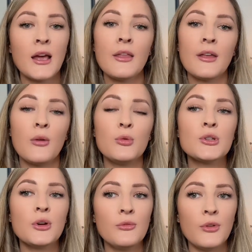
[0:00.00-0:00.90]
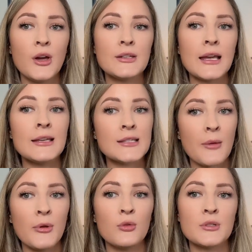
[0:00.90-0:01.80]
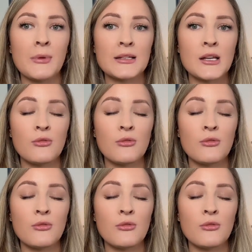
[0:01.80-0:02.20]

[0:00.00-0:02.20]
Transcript: that would convert a semi-automatic